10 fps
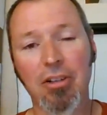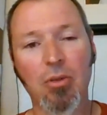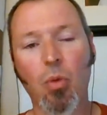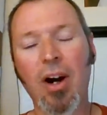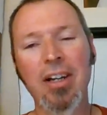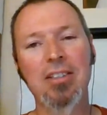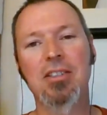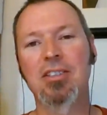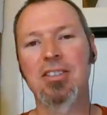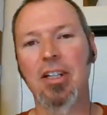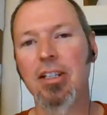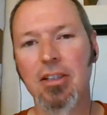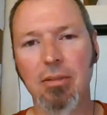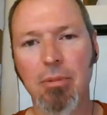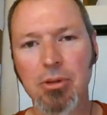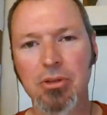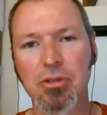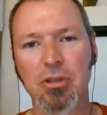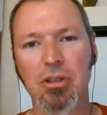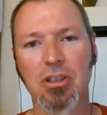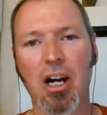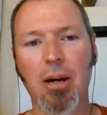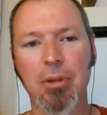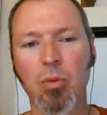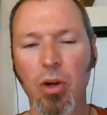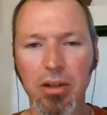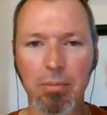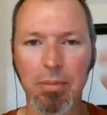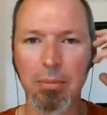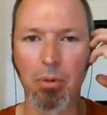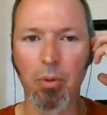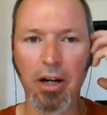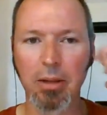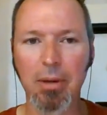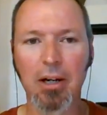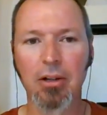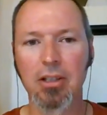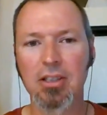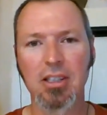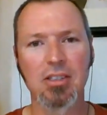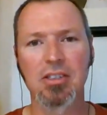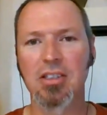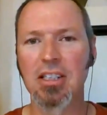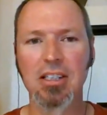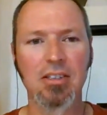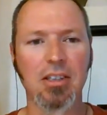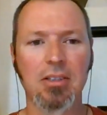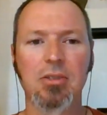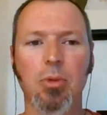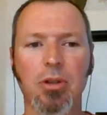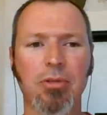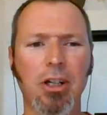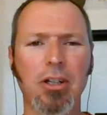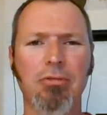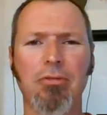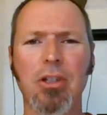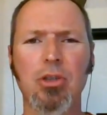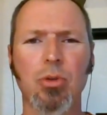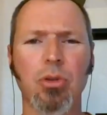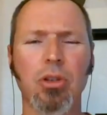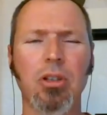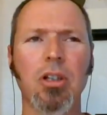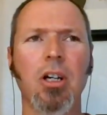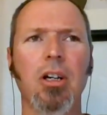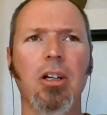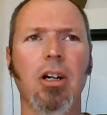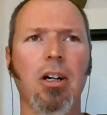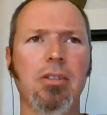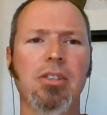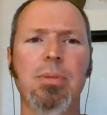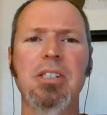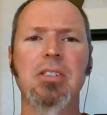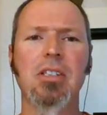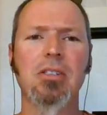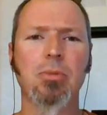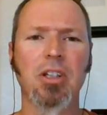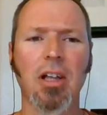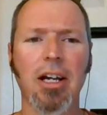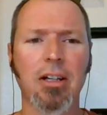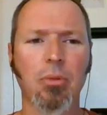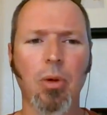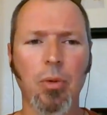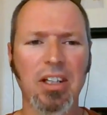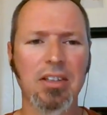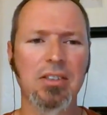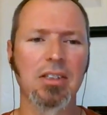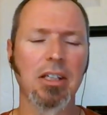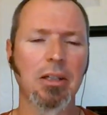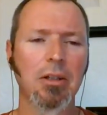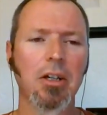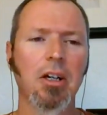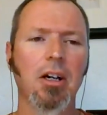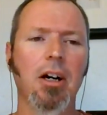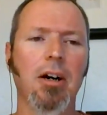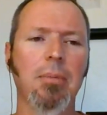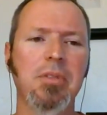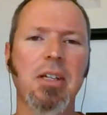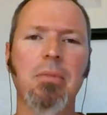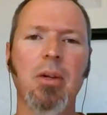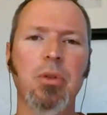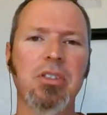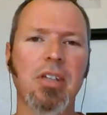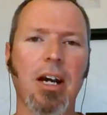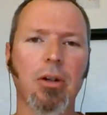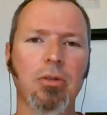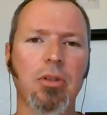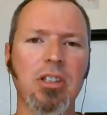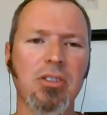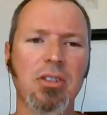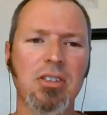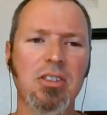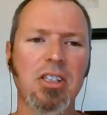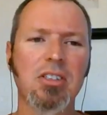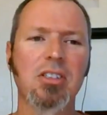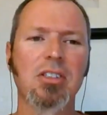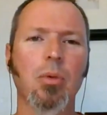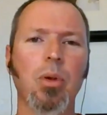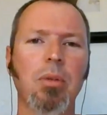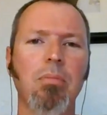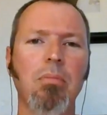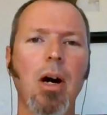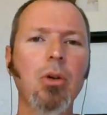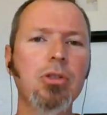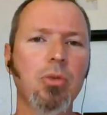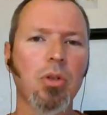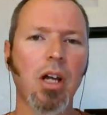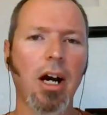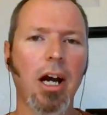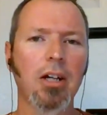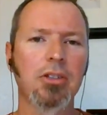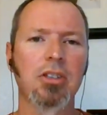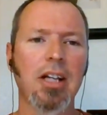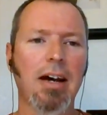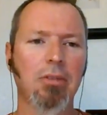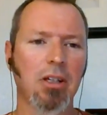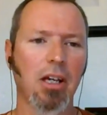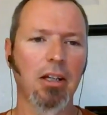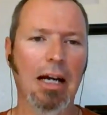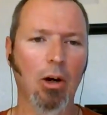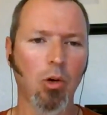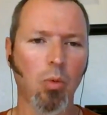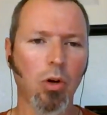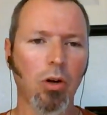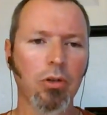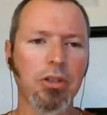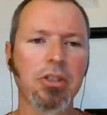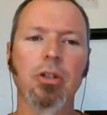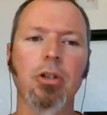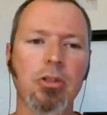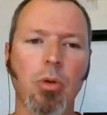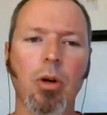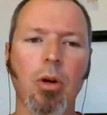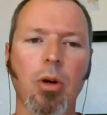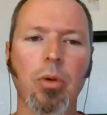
why is sight the most common one that people write about? It's because it's the easiest. We're a very visual uh, species. We like what we can see. Um, same thing with sound. These are the senses that we most rely on to navigate our world, and so it's what